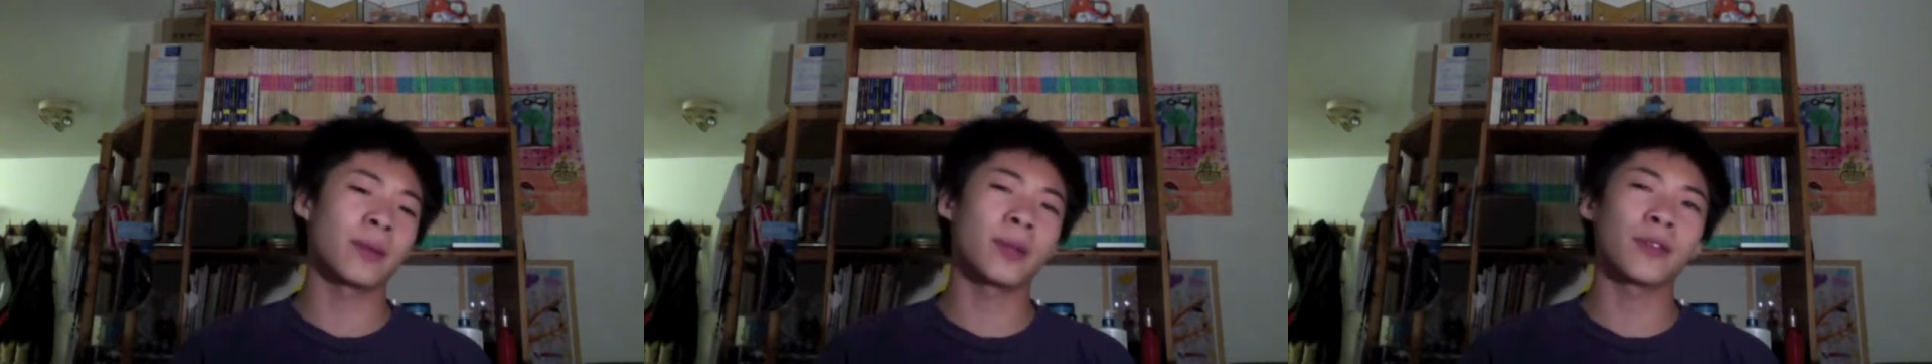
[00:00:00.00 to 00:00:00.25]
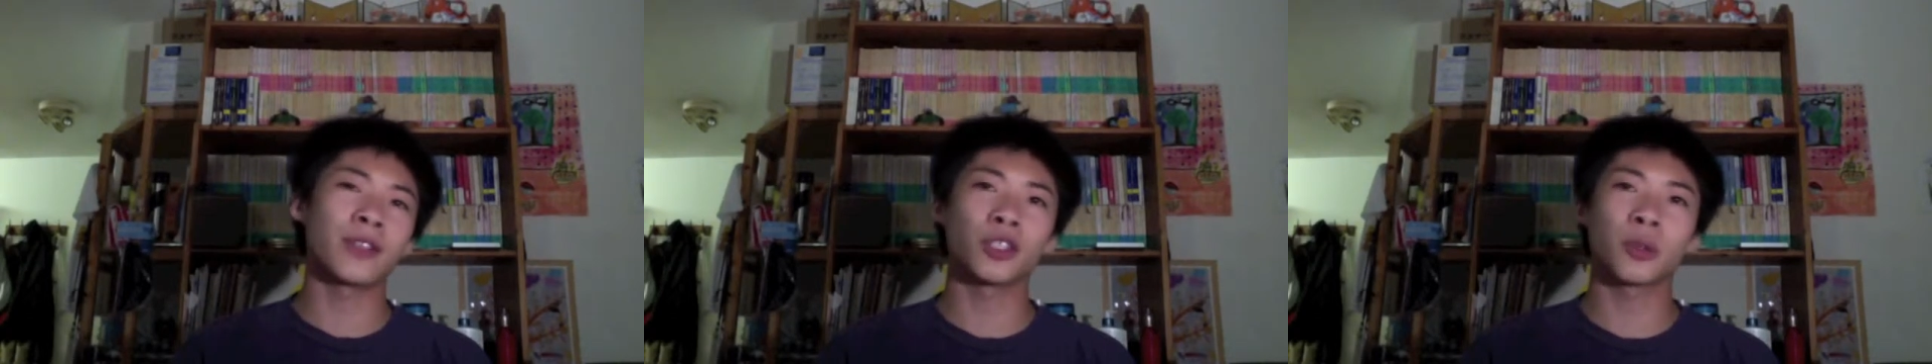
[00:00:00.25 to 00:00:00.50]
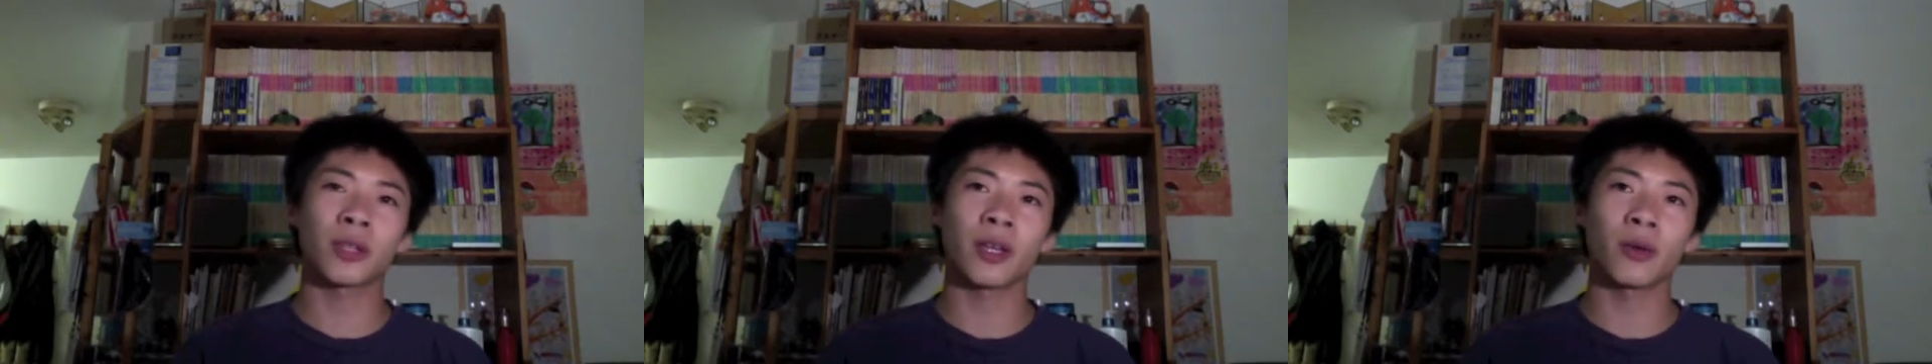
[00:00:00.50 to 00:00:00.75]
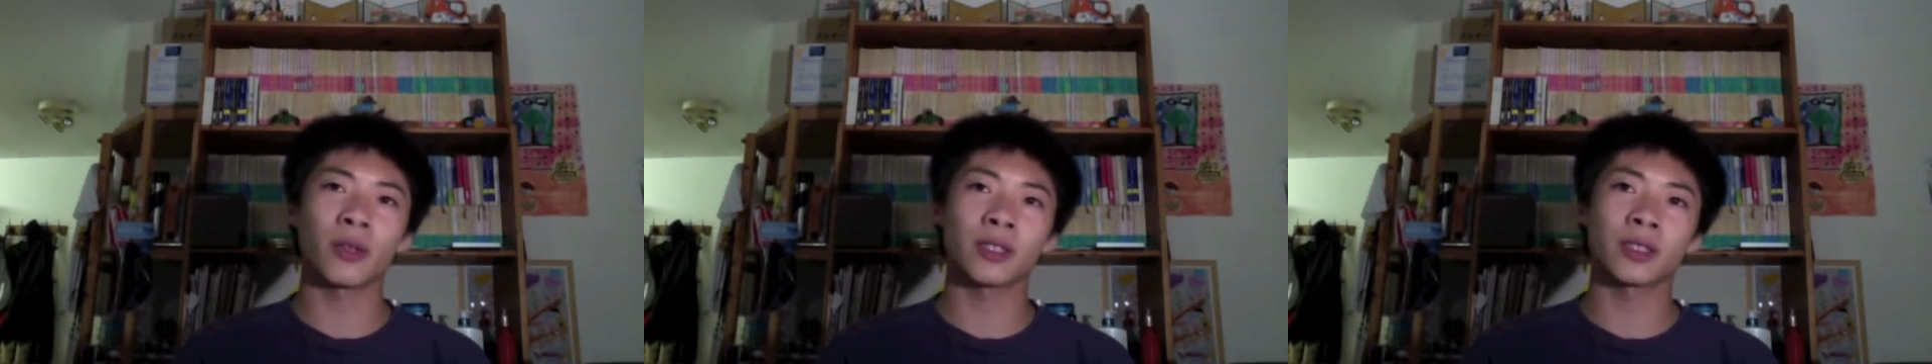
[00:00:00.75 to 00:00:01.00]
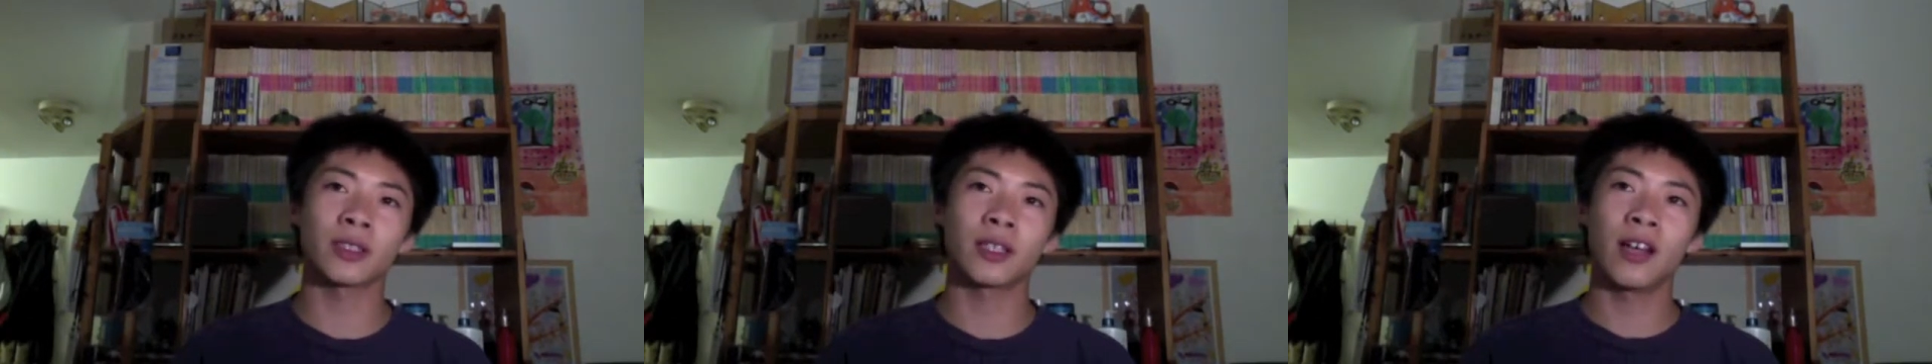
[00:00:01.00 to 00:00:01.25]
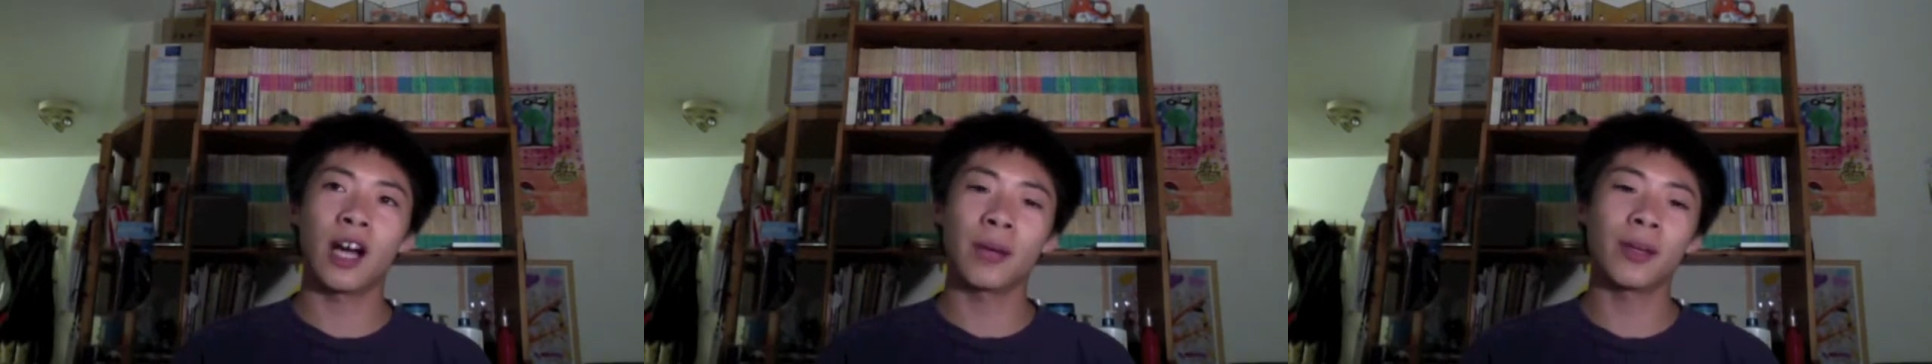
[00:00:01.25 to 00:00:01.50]
I'm not really sure what that was.
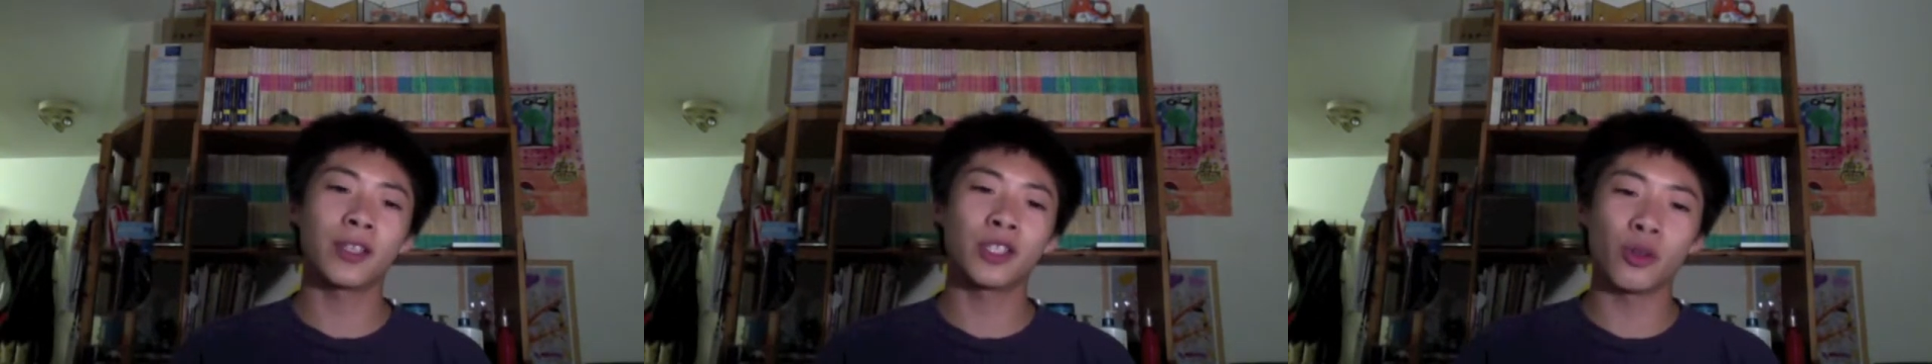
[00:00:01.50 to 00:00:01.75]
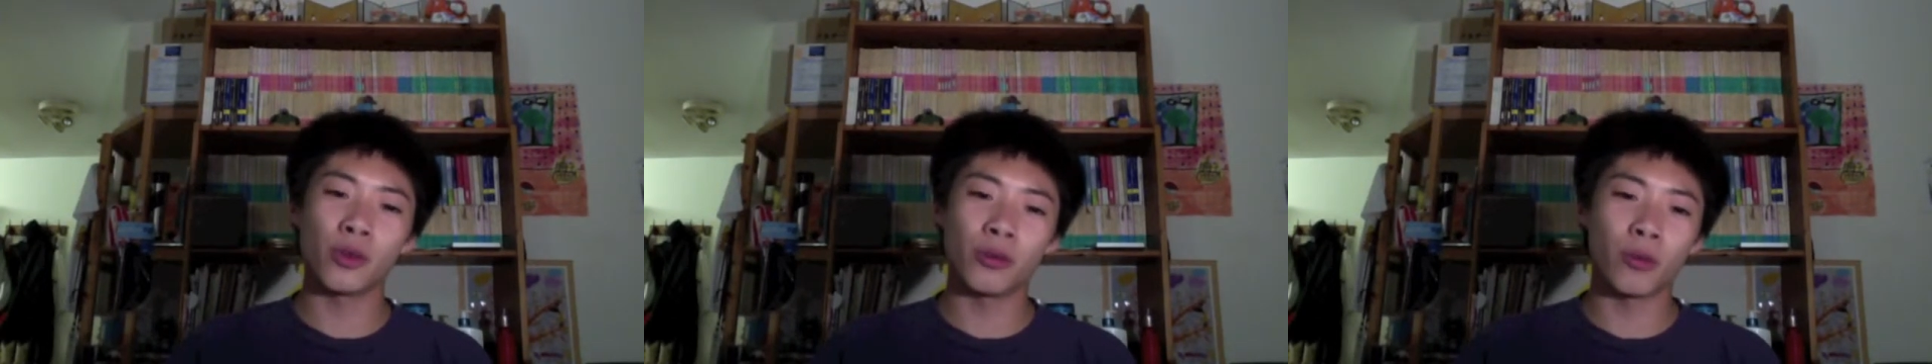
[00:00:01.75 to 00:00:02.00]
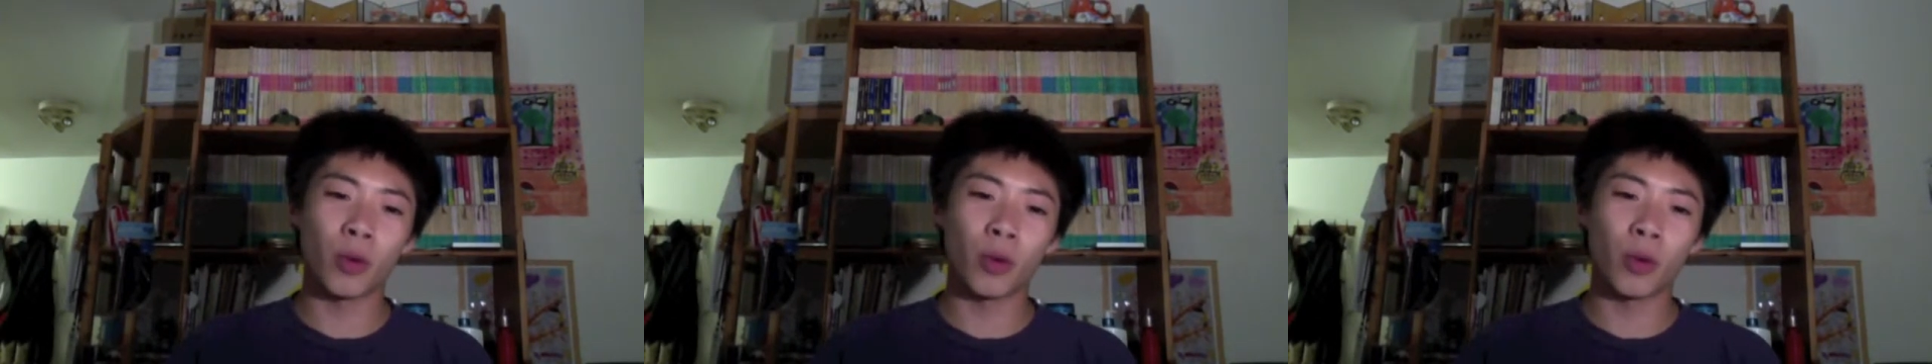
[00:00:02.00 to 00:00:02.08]
I'm not too